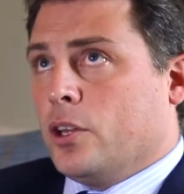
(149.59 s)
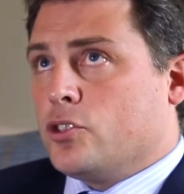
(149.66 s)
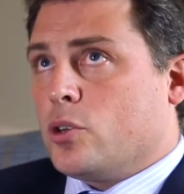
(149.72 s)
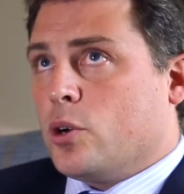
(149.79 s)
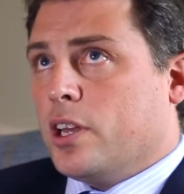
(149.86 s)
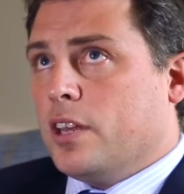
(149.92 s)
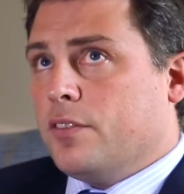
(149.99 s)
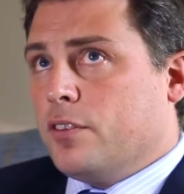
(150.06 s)

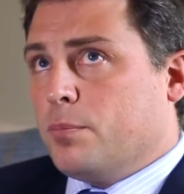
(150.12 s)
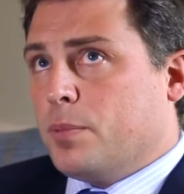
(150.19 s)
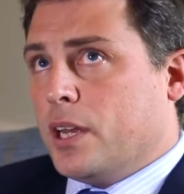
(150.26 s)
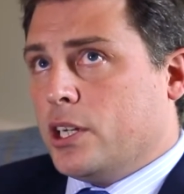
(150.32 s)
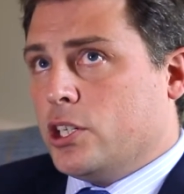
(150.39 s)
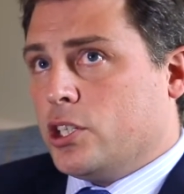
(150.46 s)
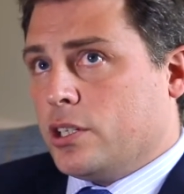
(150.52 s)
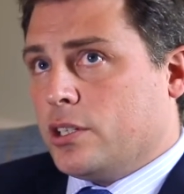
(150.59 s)
So if a
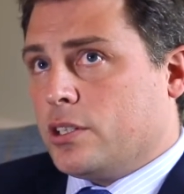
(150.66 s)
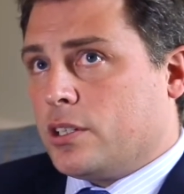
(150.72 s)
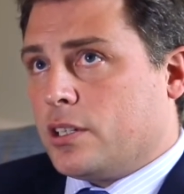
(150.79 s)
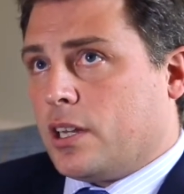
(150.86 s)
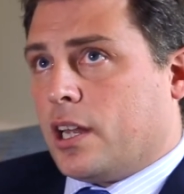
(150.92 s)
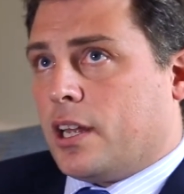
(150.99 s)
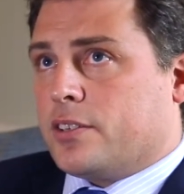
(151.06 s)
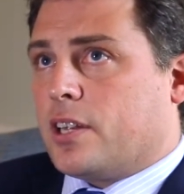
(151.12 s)
patient
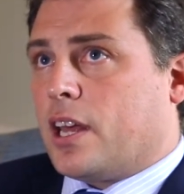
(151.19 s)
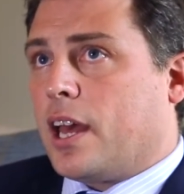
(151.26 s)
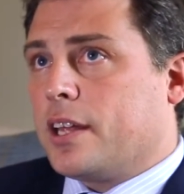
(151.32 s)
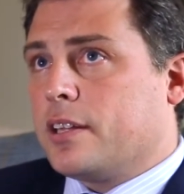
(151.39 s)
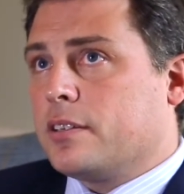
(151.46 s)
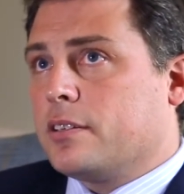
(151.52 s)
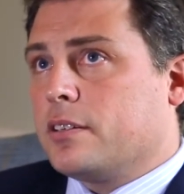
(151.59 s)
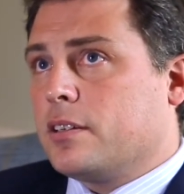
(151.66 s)
has
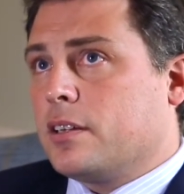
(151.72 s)
had